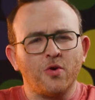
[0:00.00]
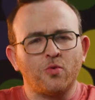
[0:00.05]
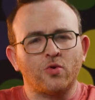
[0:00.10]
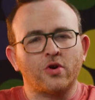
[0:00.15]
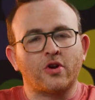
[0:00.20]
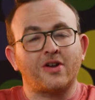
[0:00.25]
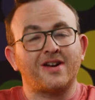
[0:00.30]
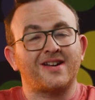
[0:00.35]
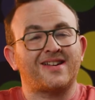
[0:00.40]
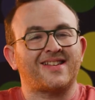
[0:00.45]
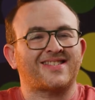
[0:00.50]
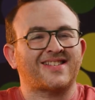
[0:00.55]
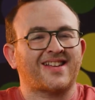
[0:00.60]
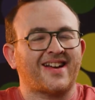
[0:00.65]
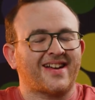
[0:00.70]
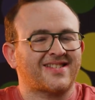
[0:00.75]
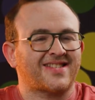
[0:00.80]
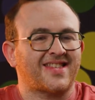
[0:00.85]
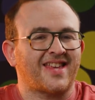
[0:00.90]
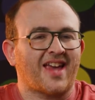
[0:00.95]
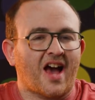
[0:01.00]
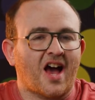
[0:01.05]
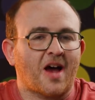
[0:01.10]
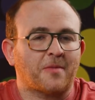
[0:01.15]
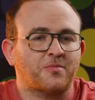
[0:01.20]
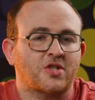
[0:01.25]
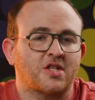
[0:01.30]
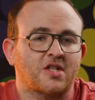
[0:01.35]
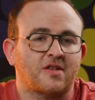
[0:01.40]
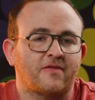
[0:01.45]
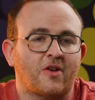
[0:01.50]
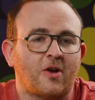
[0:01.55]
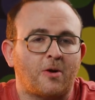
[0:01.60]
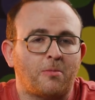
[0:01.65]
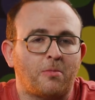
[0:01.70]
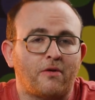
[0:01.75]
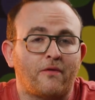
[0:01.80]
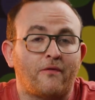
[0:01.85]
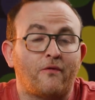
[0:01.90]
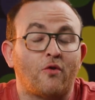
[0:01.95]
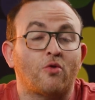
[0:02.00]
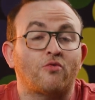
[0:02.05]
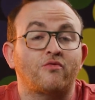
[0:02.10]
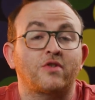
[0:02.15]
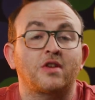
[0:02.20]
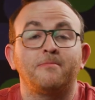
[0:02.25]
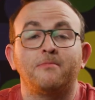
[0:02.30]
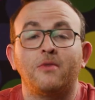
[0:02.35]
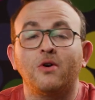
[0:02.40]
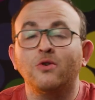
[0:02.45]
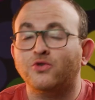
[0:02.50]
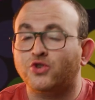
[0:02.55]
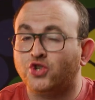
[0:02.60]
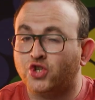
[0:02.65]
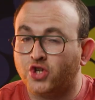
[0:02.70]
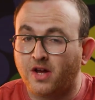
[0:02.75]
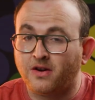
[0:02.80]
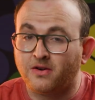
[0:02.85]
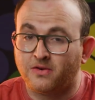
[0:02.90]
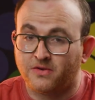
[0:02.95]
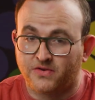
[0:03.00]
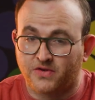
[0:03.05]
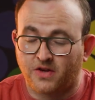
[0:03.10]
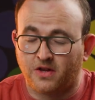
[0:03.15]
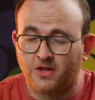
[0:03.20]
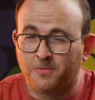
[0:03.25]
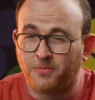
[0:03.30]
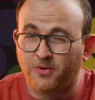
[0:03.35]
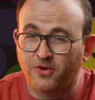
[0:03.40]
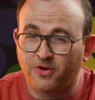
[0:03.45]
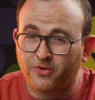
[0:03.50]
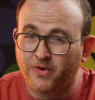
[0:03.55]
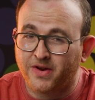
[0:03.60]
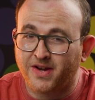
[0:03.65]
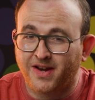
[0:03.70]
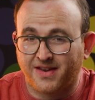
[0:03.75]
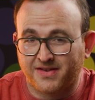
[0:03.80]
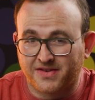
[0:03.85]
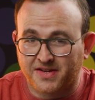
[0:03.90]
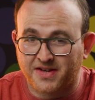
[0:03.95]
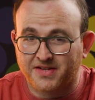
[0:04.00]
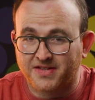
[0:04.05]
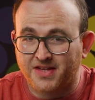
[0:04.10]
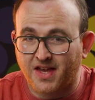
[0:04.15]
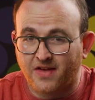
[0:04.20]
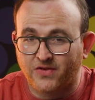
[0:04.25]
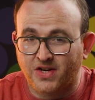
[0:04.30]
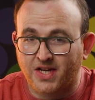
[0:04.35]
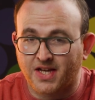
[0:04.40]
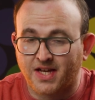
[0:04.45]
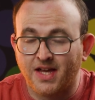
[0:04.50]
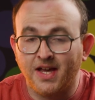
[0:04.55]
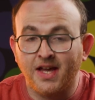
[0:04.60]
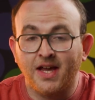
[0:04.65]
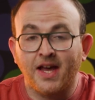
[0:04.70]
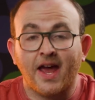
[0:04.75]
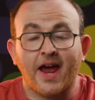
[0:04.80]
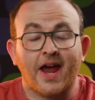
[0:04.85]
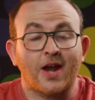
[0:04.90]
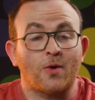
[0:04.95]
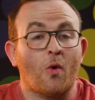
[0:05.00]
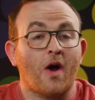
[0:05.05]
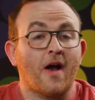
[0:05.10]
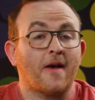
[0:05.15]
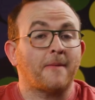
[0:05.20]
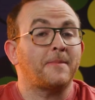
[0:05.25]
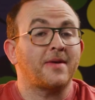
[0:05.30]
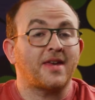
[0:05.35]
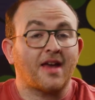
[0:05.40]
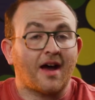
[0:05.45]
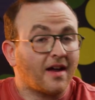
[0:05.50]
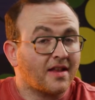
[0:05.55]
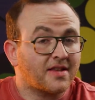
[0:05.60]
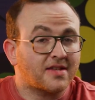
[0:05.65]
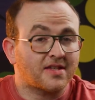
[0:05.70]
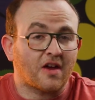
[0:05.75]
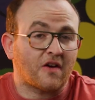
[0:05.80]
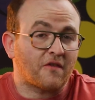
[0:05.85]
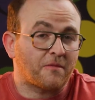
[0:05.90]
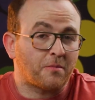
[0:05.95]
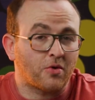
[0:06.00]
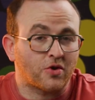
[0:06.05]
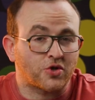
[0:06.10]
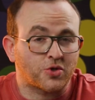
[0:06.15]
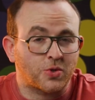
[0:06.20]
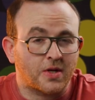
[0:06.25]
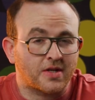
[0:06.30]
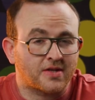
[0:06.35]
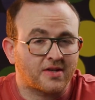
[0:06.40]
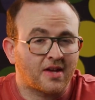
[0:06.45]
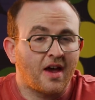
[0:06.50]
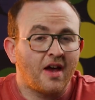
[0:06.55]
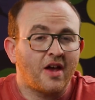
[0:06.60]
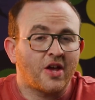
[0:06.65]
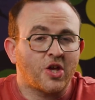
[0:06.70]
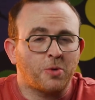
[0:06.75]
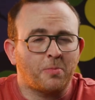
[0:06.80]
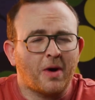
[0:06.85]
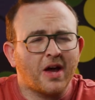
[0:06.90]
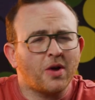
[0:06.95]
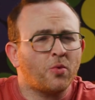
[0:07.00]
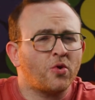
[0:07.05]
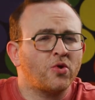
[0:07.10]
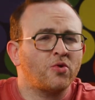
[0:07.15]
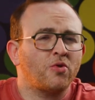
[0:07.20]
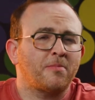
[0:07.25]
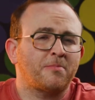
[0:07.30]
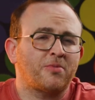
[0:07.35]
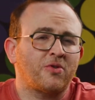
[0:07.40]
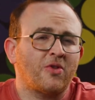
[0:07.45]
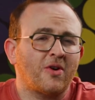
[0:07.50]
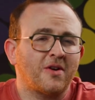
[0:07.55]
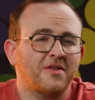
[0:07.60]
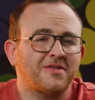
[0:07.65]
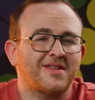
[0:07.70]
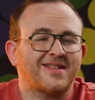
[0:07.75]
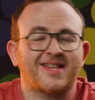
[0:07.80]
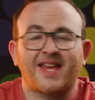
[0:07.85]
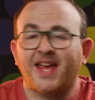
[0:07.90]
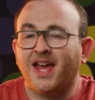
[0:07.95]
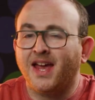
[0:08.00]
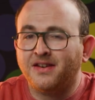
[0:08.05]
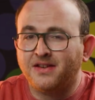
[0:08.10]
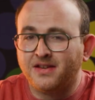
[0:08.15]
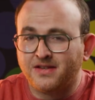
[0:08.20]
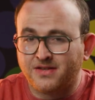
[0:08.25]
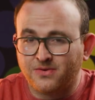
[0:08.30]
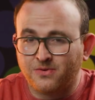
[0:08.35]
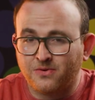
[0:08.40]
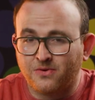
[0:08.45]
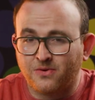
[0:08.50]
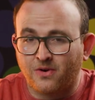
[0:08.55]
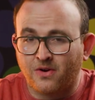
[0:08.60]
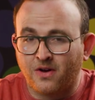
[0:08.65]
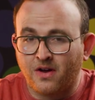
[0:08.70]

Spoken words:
we're going to discuss the options available for remote shutters on the Polaroid SX-70 and why beyond self-portraits, you might want to employ this handy tool,